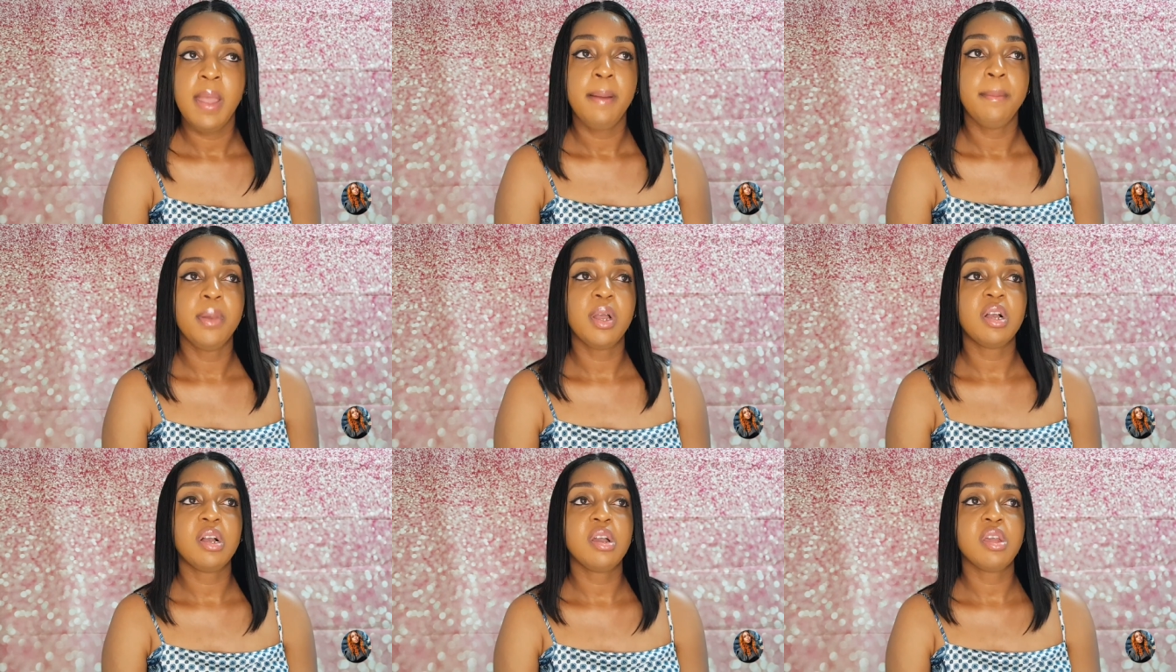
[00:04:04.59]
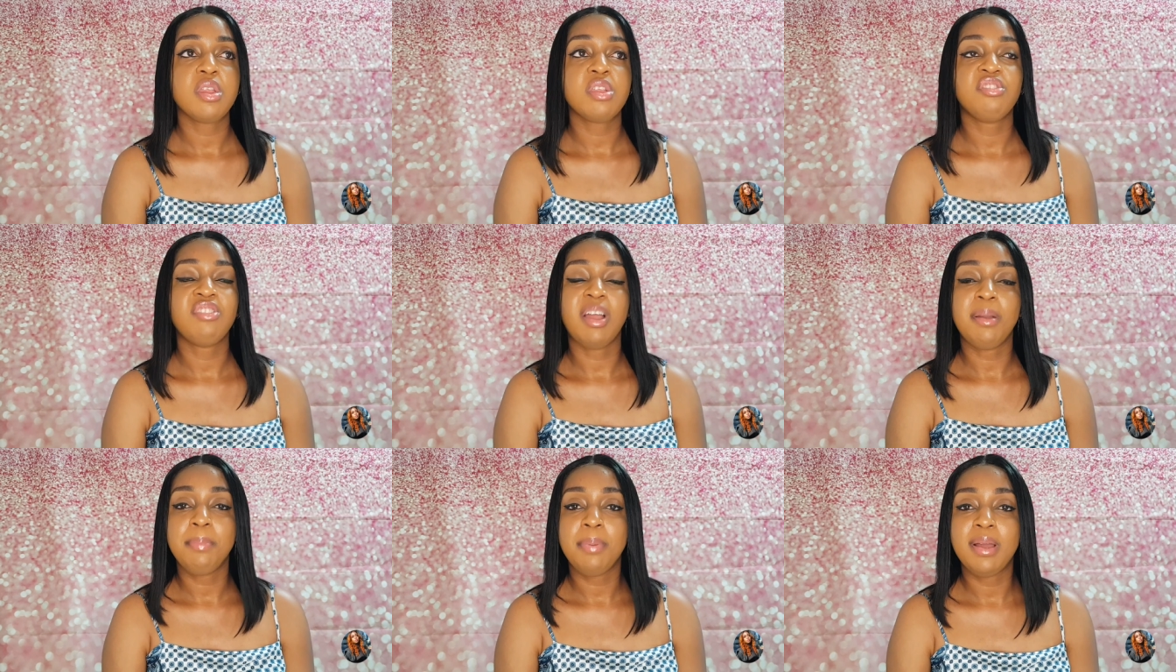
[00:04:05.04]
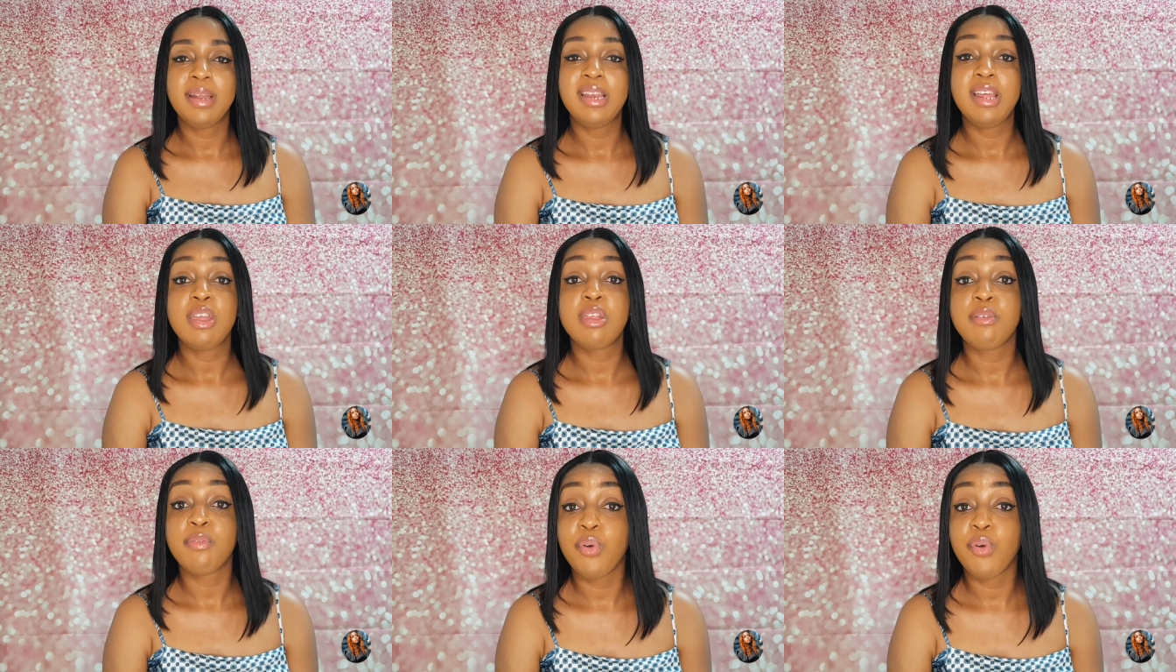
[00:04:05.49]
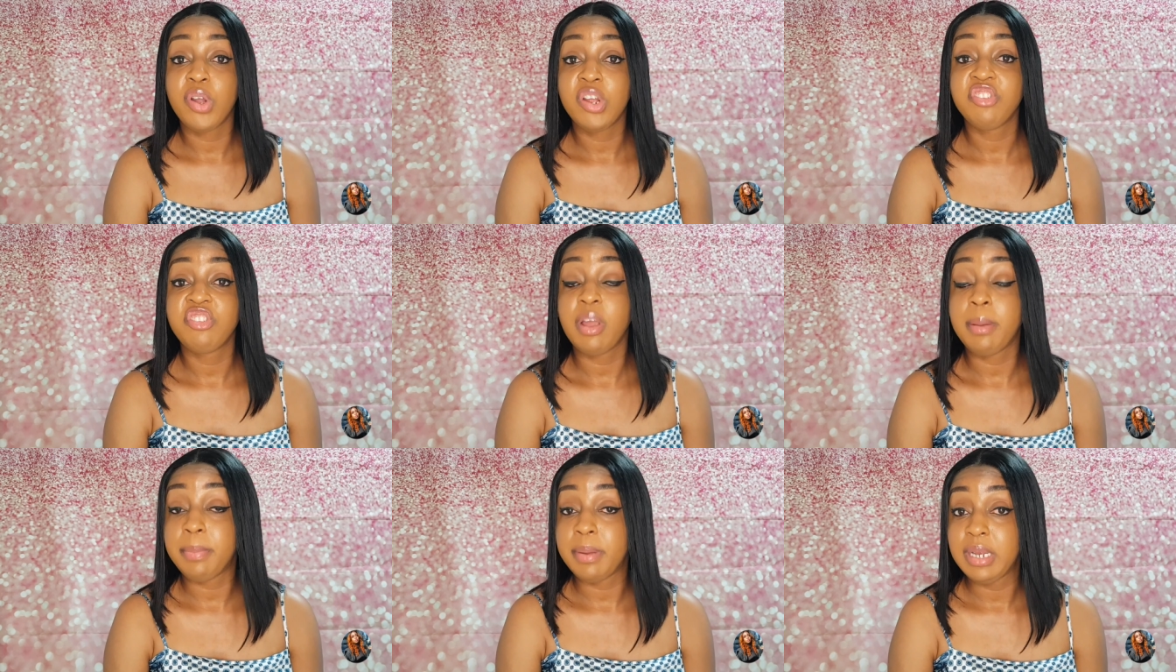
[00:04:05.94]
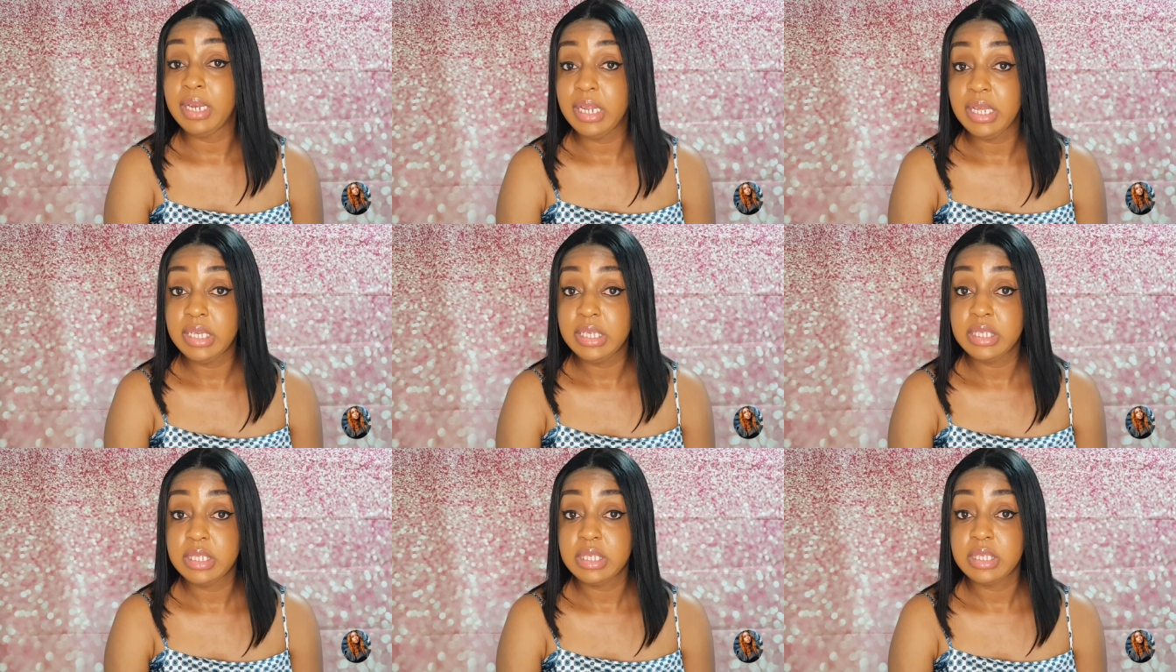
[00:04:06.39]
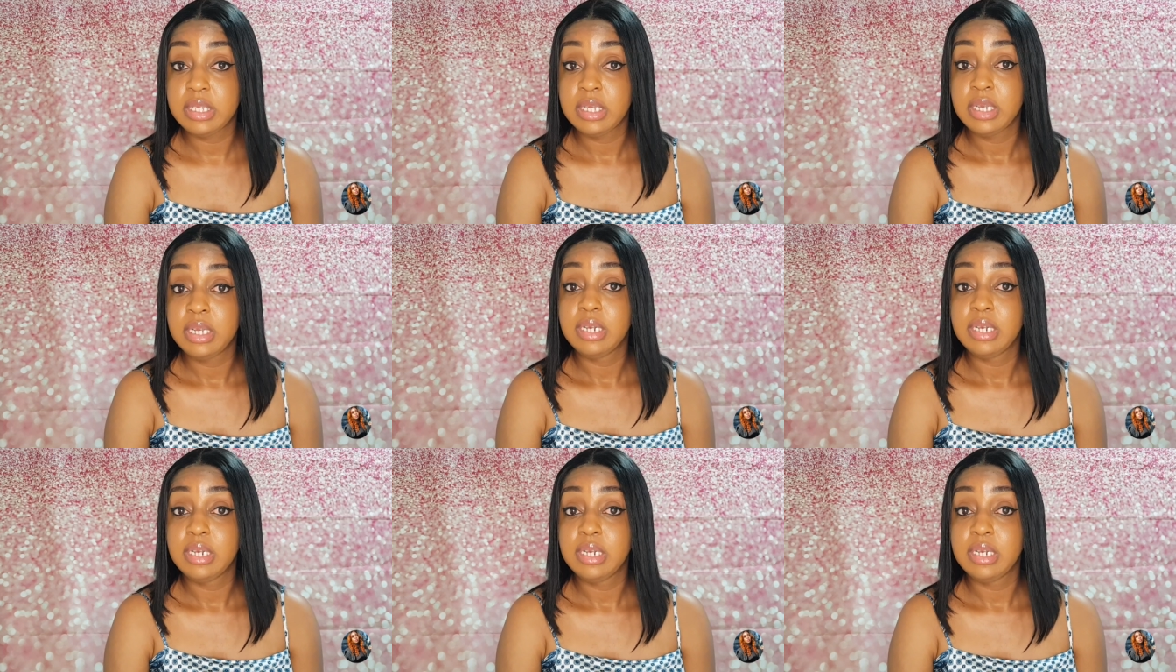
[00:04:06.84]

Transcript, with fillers: because japan is for japanese